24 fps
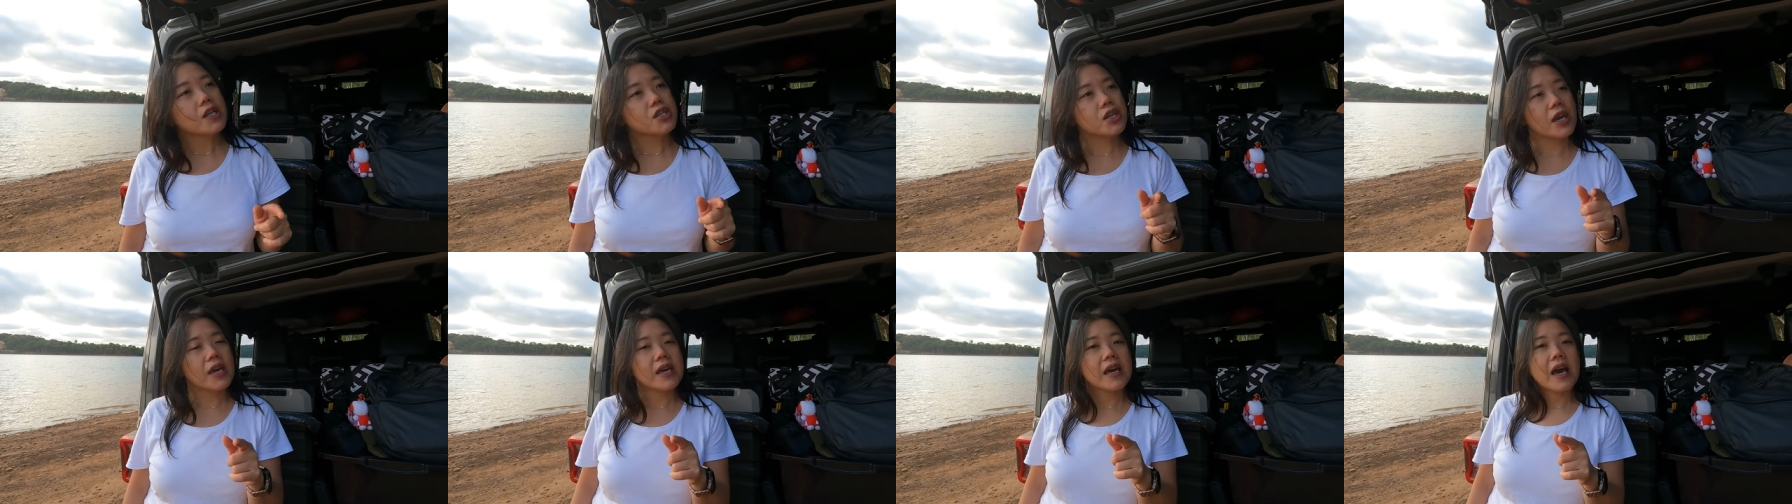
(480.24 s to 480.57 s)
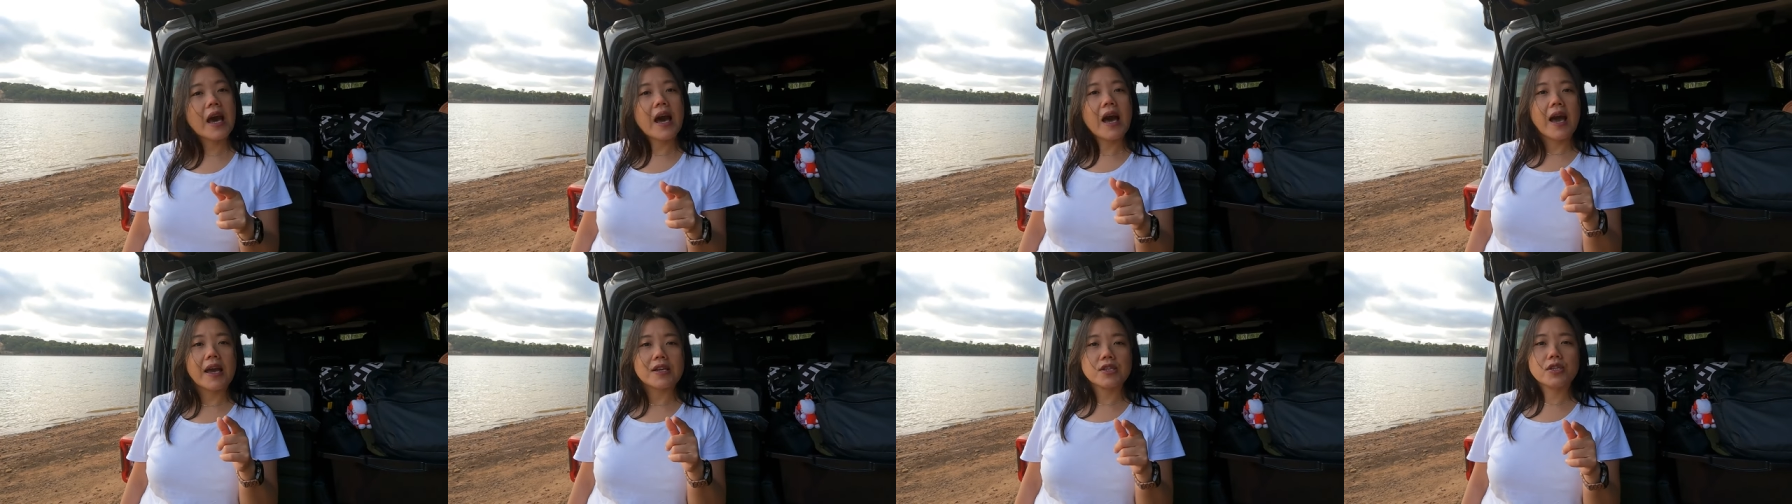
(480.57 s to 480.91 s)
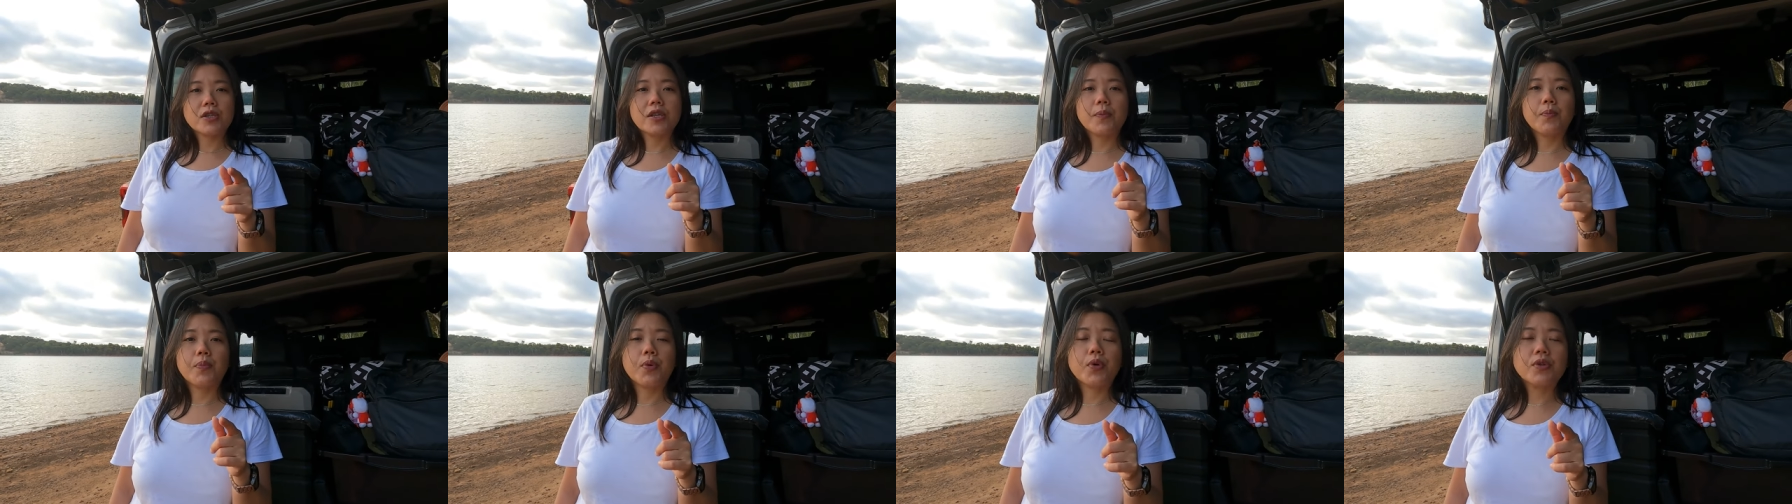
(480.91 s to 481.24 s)
Jaycar
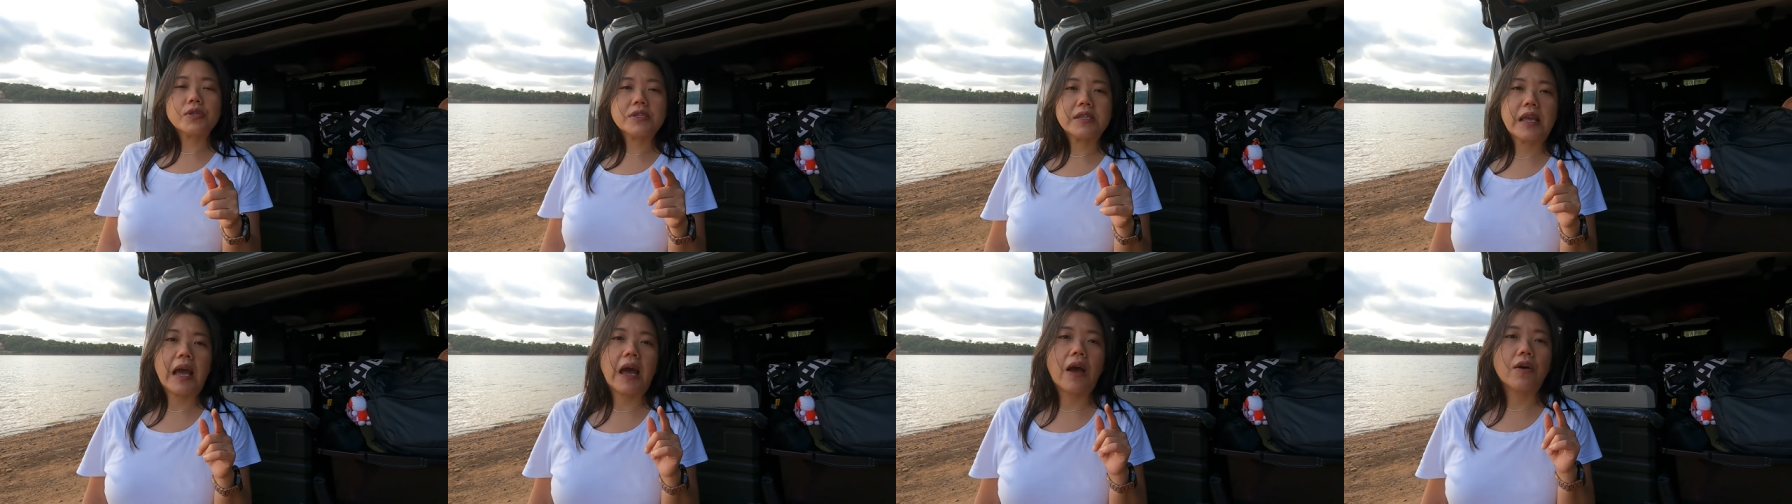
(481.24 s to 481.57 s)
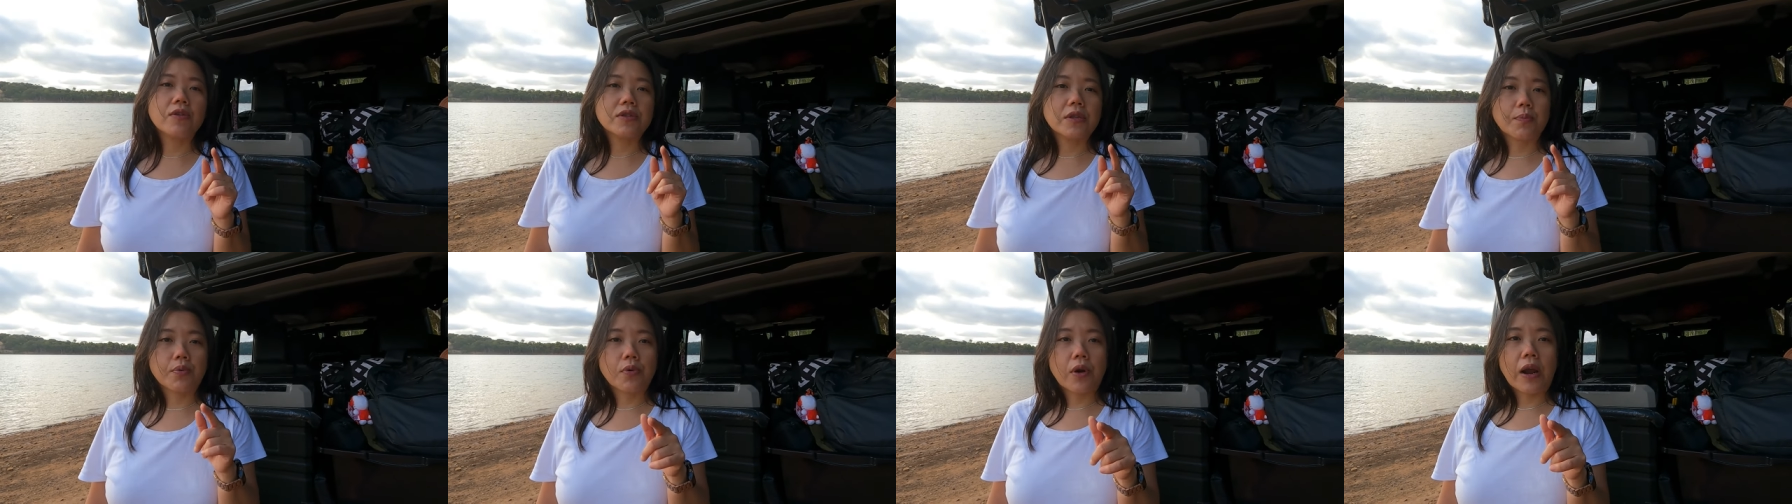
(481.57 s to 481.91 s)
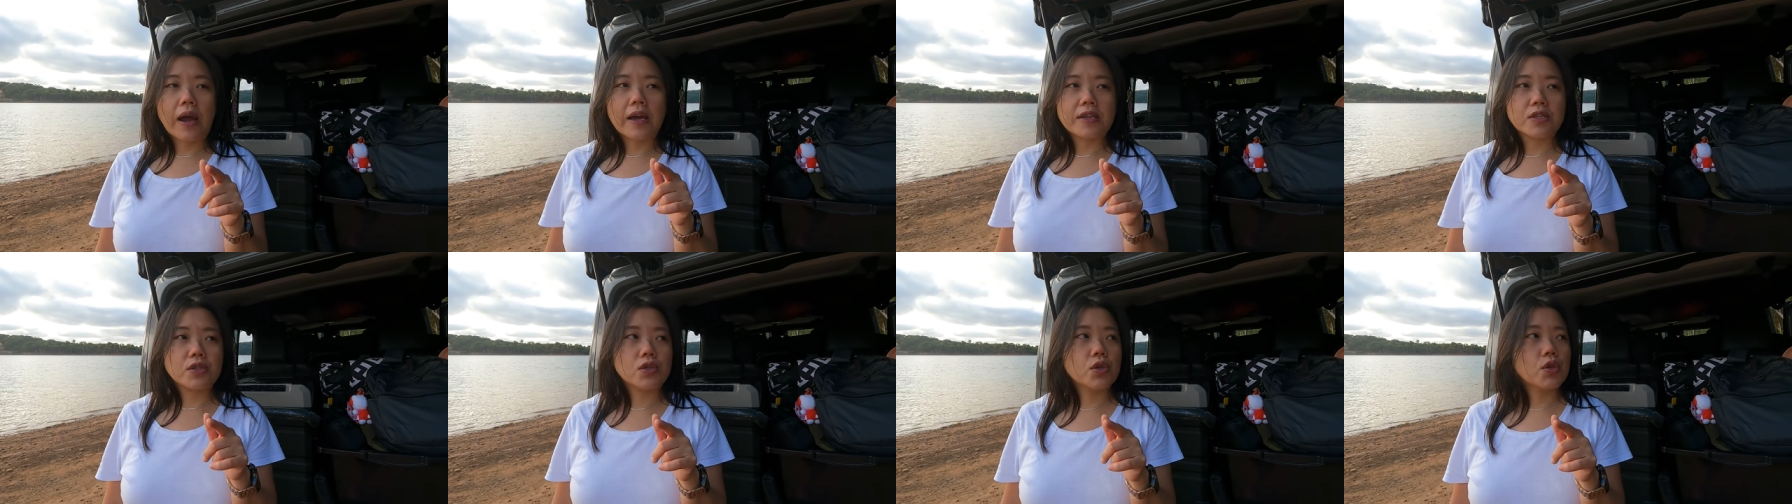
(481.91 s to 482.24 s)
actually put down the
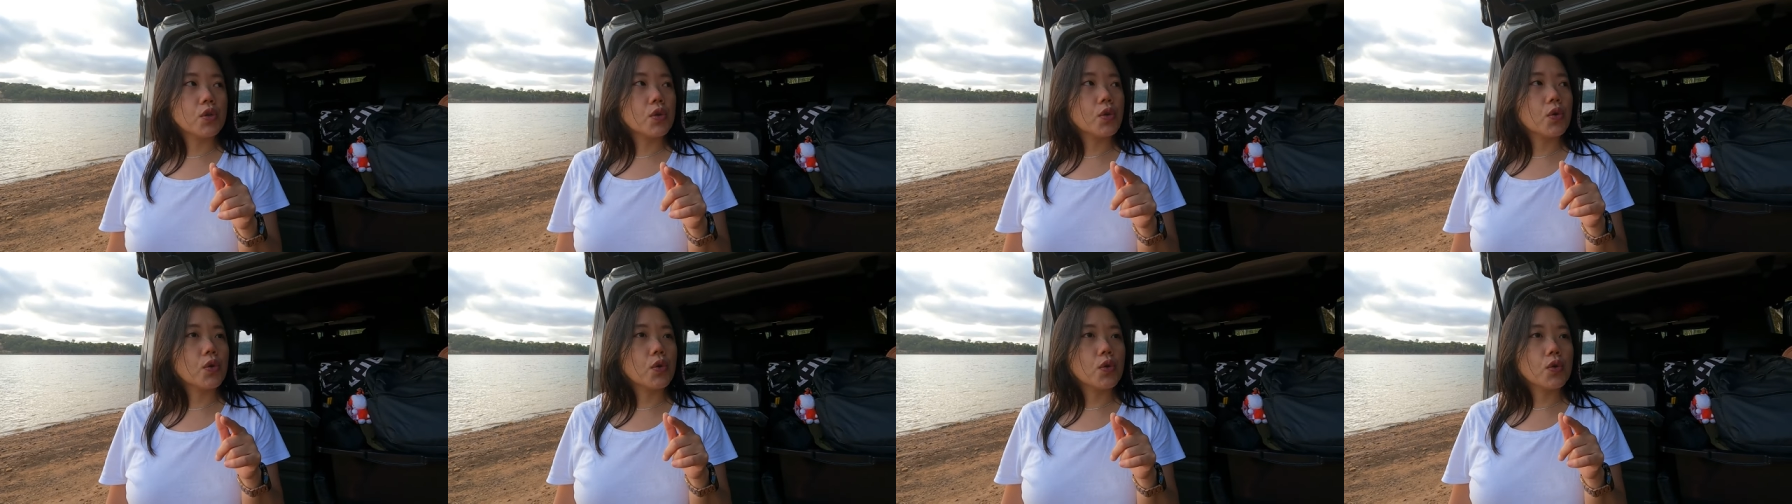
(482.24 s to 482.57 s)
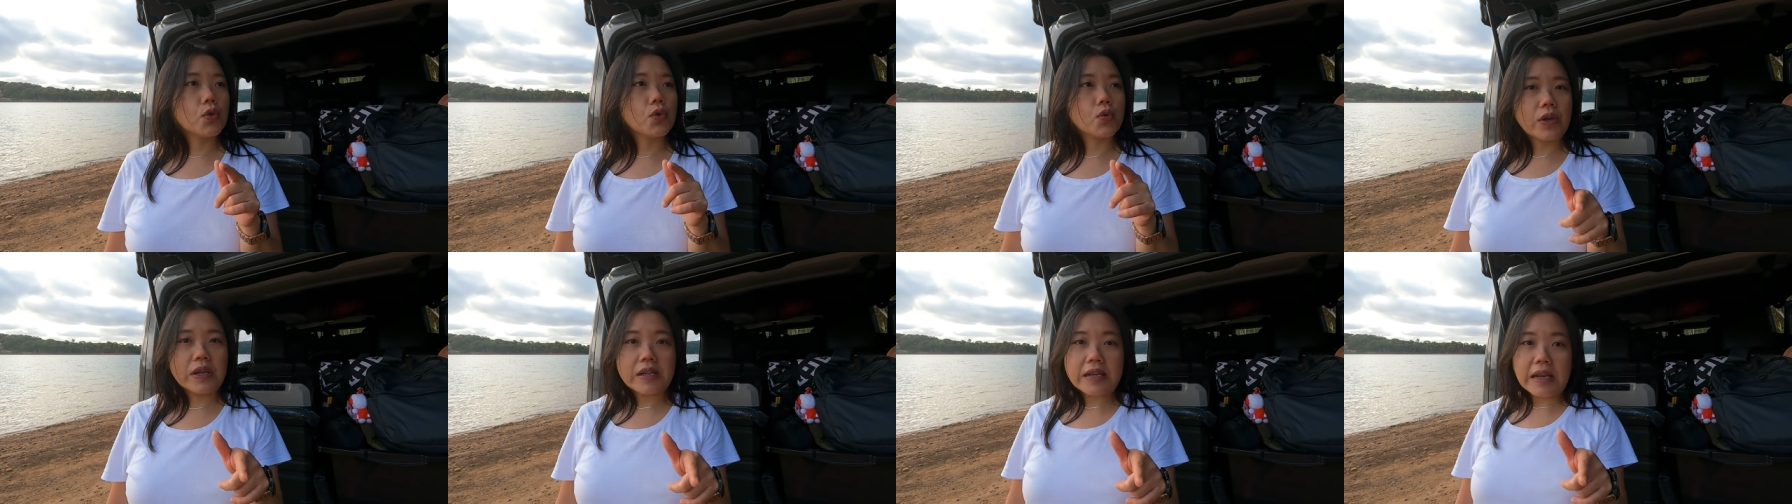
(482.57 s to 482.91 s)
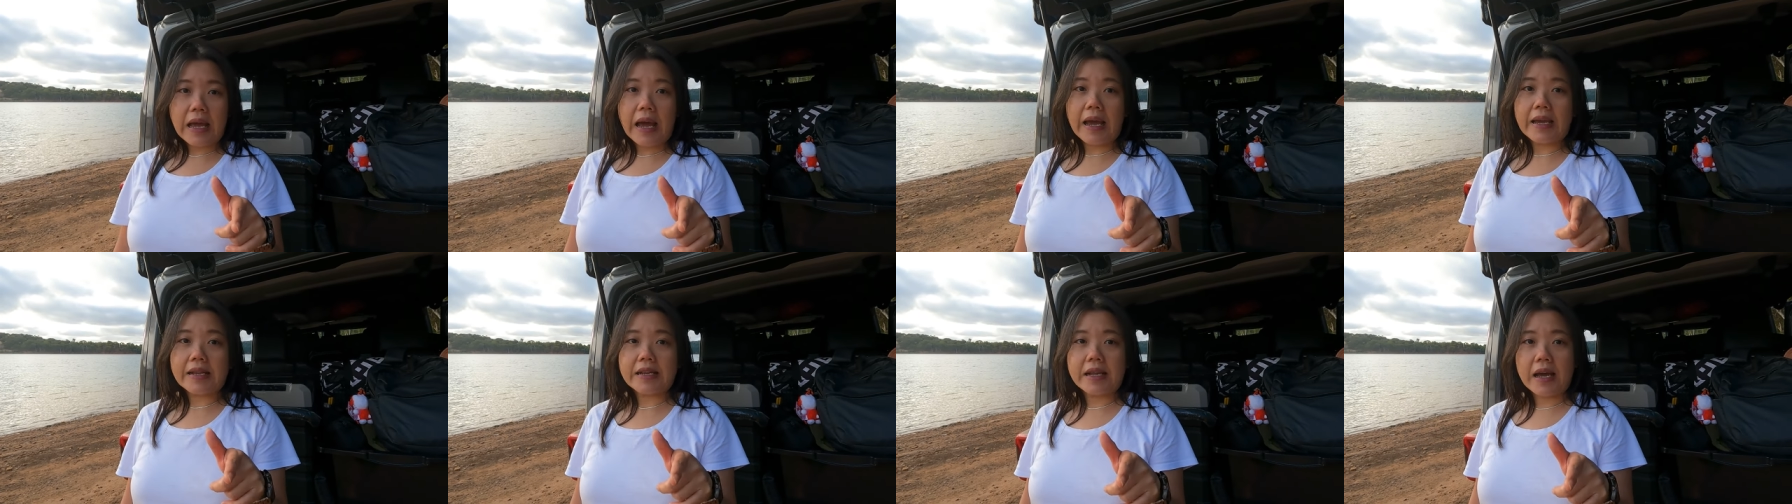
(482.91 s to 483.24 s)
price to
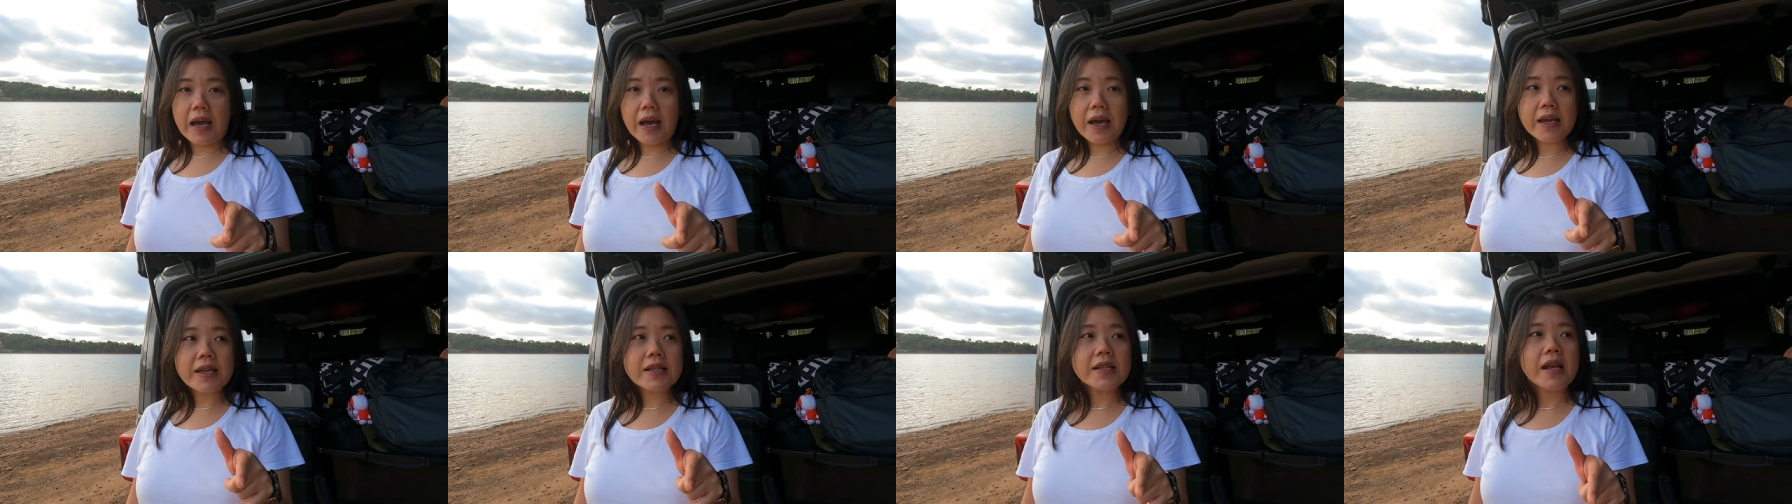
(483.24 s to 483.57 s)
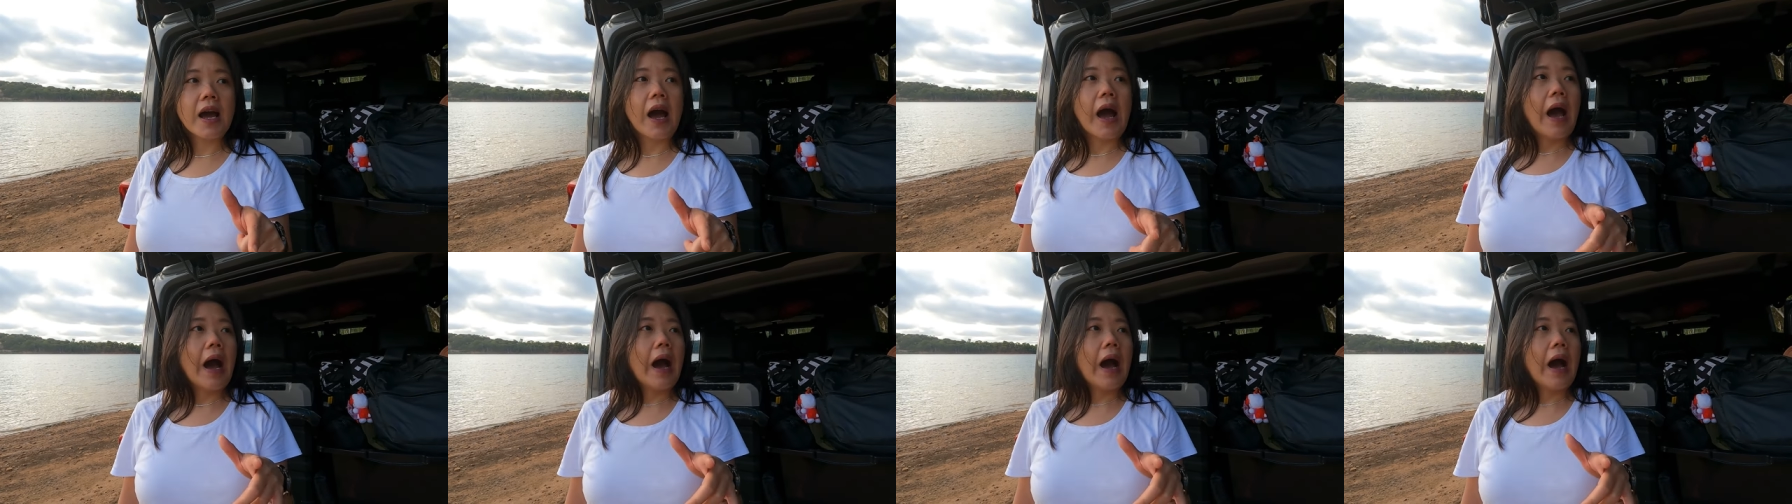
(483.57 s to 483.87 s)
399